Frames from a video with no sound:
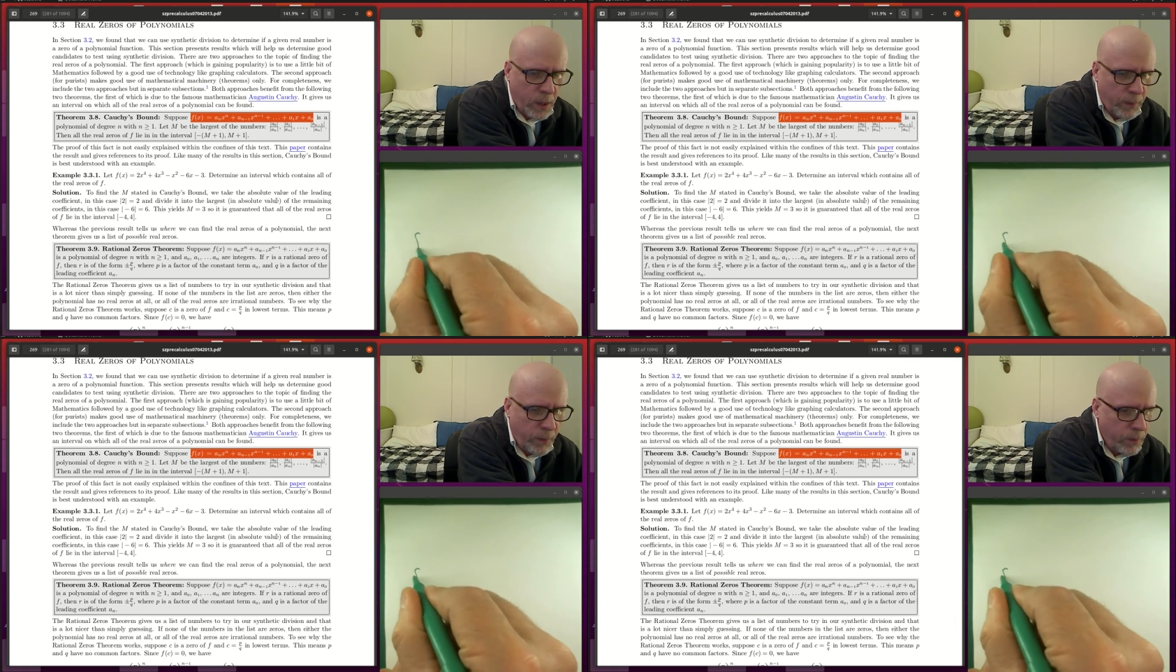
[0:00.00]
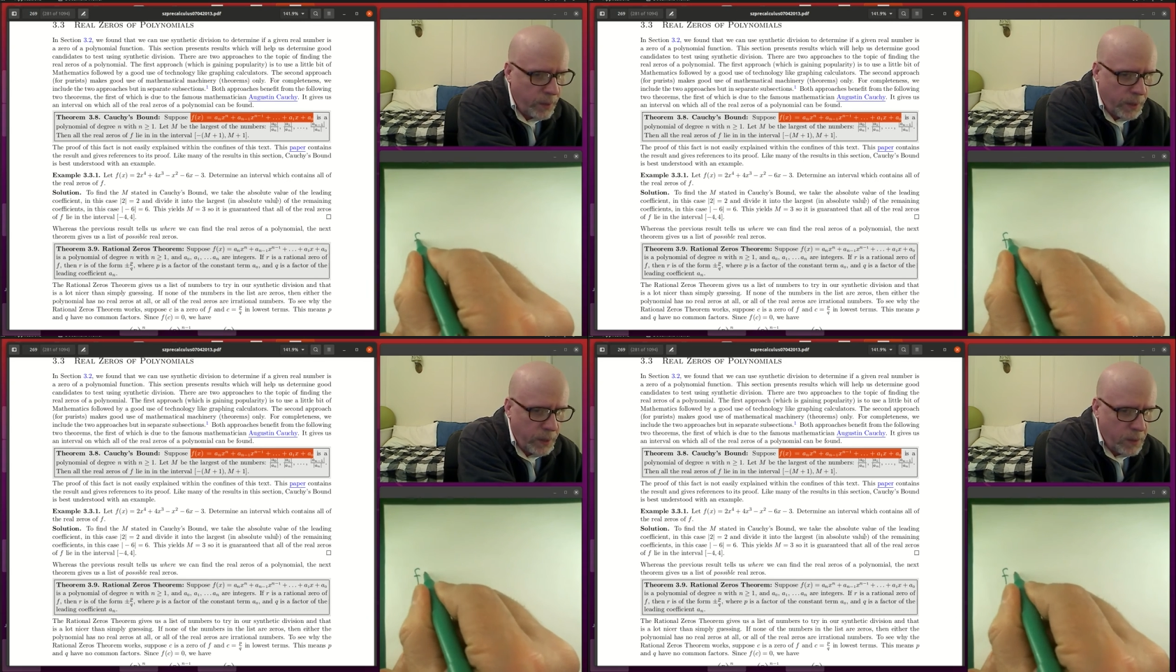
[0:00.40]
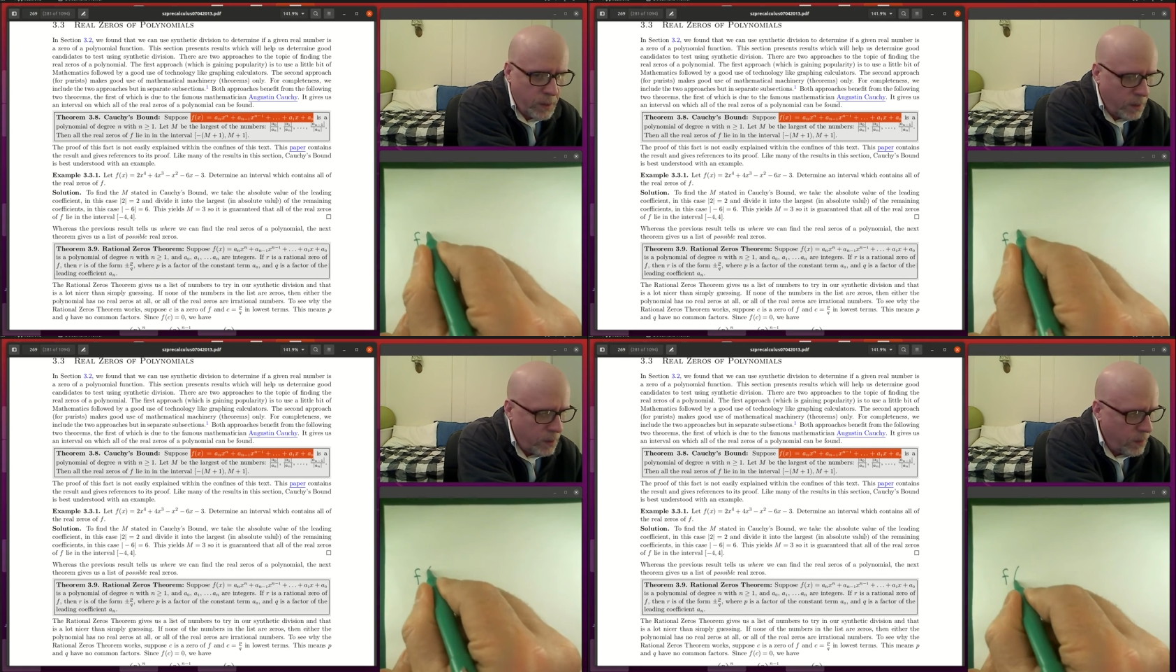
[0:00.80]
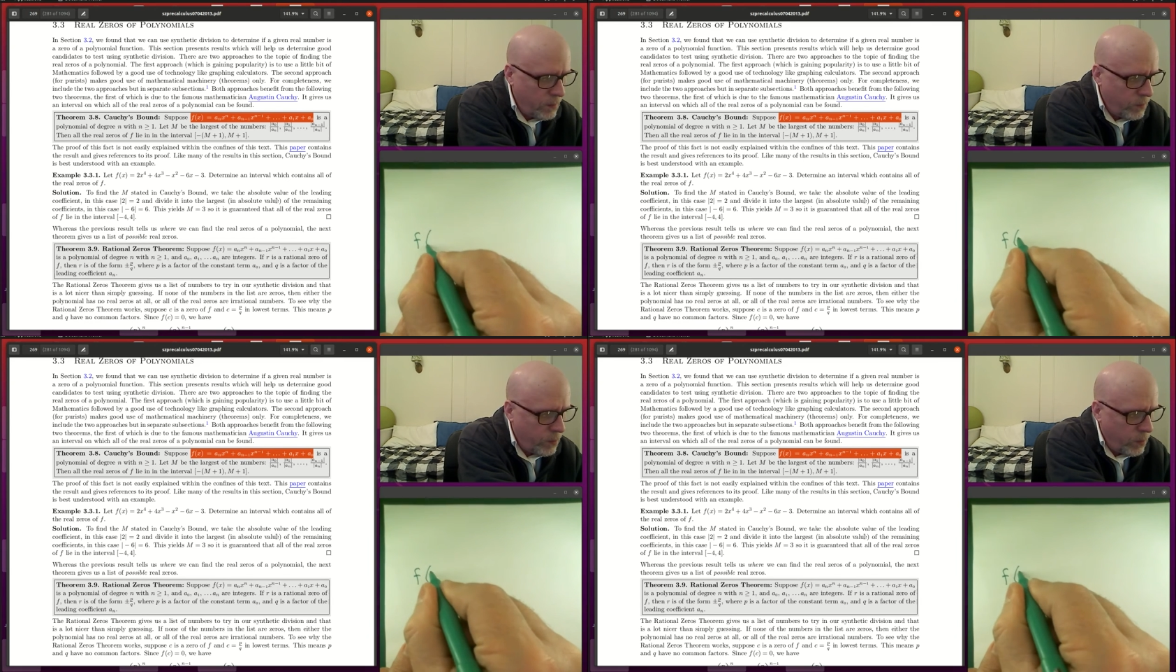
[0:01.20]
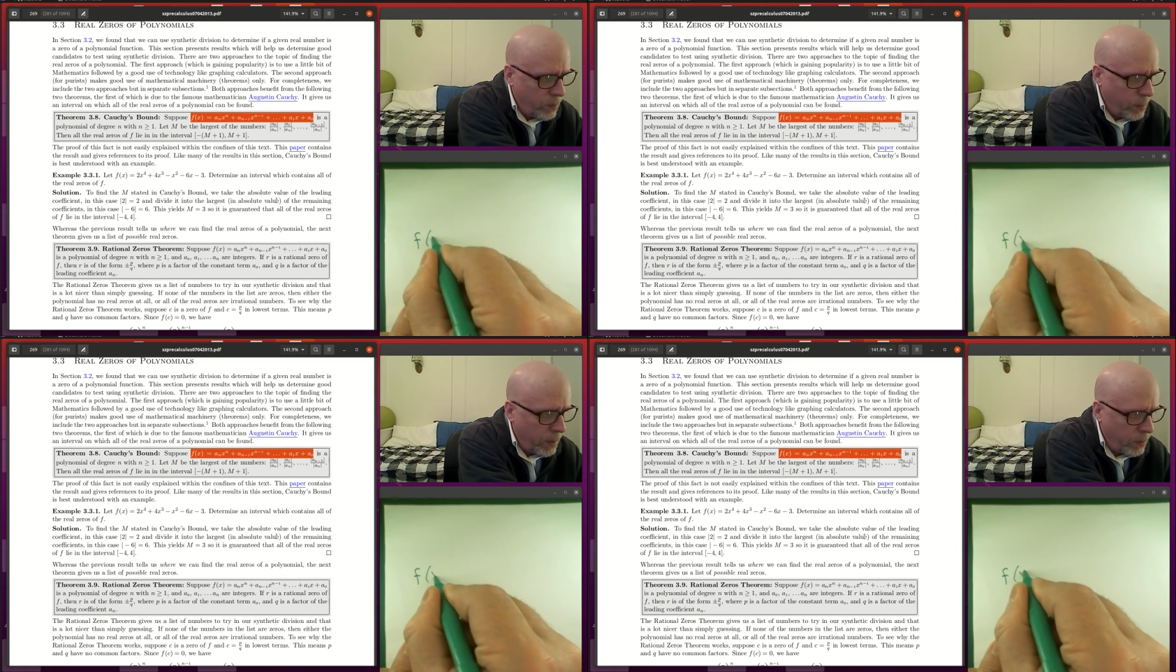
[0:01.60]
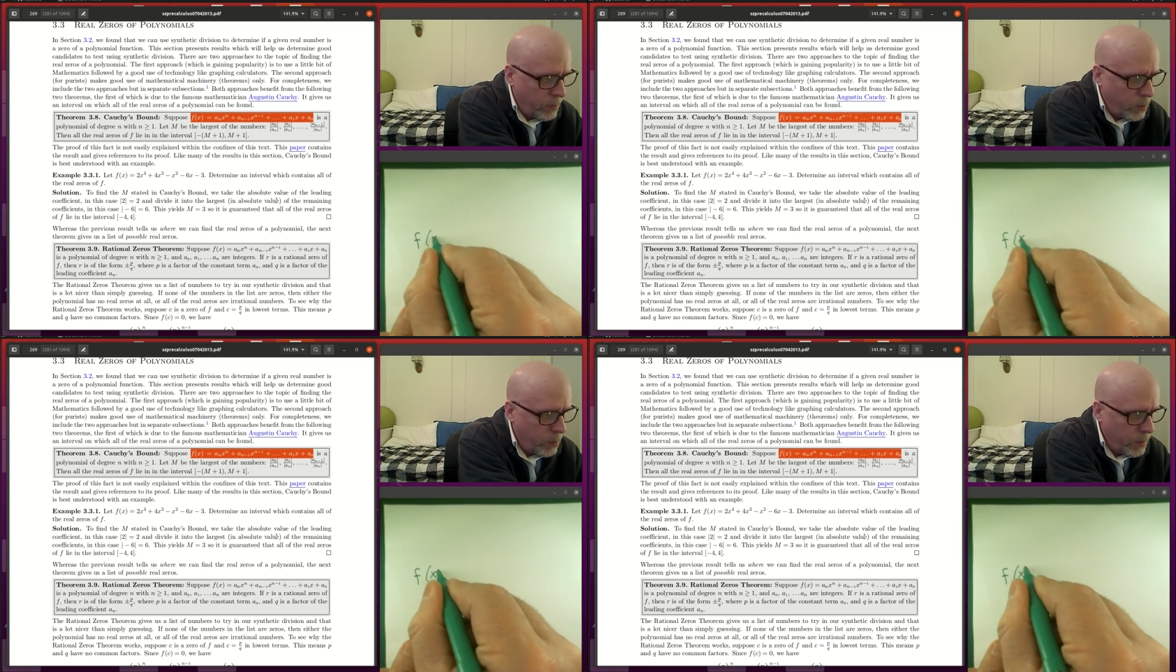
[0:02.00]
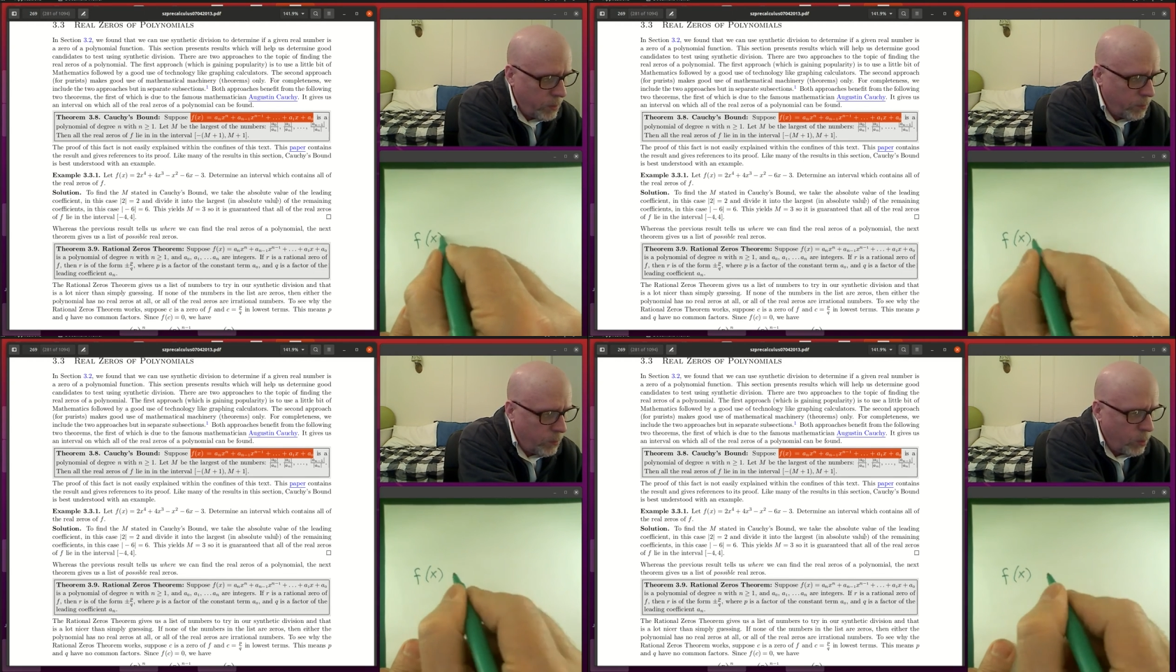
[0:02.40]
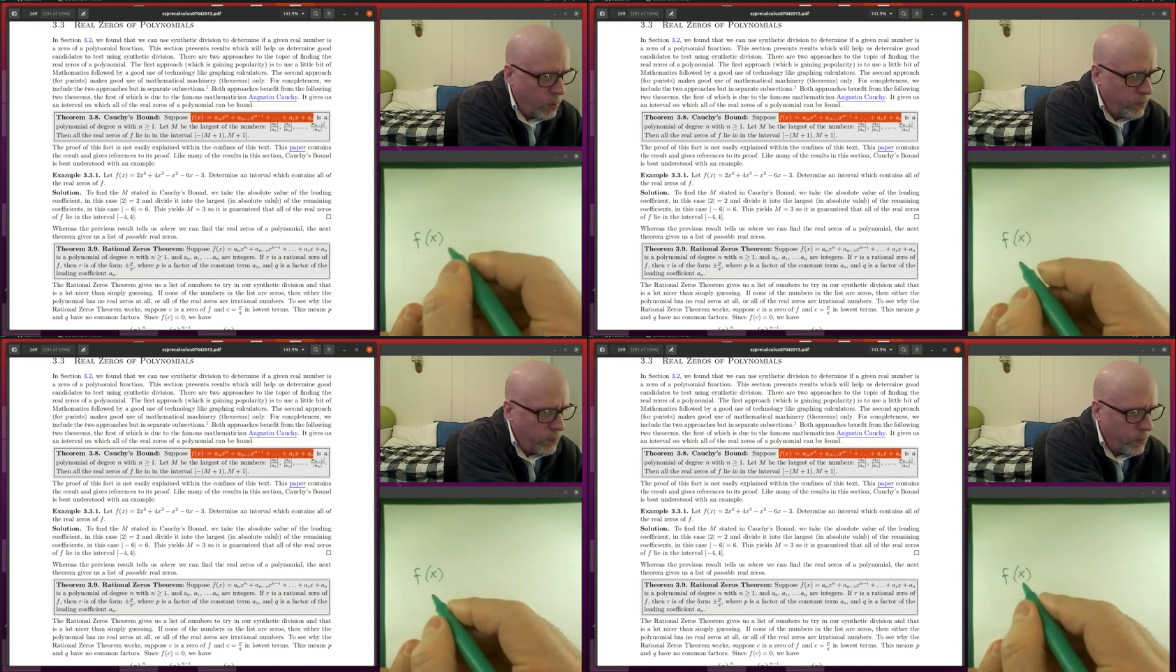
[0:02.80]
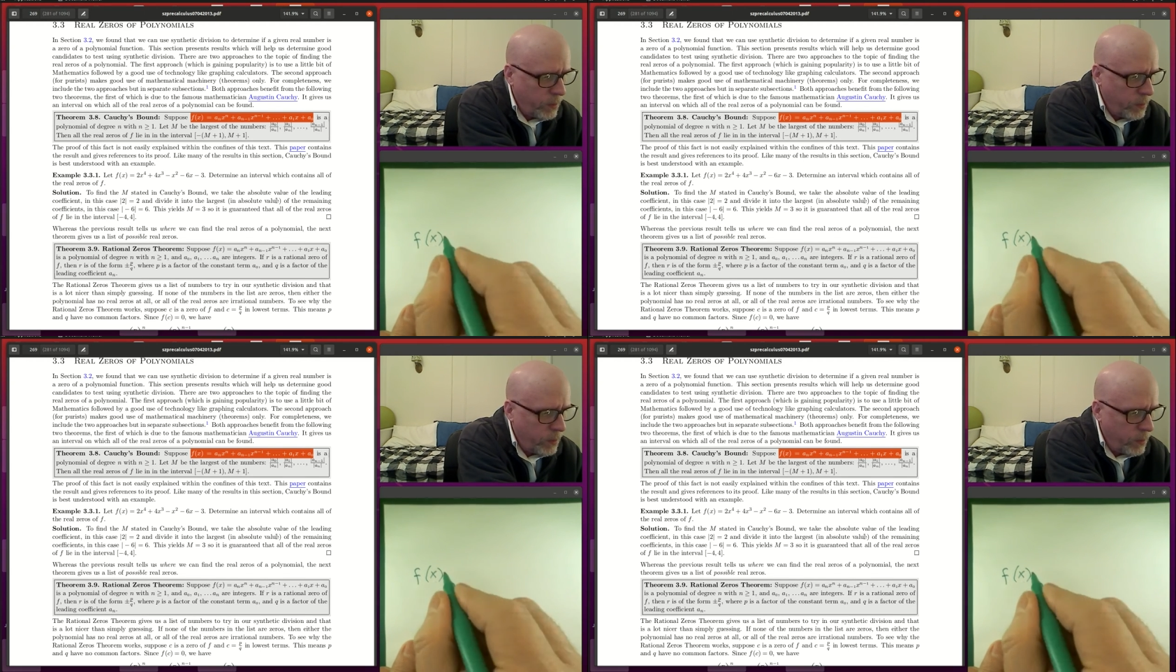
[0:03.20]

f of x for a polynomial. More often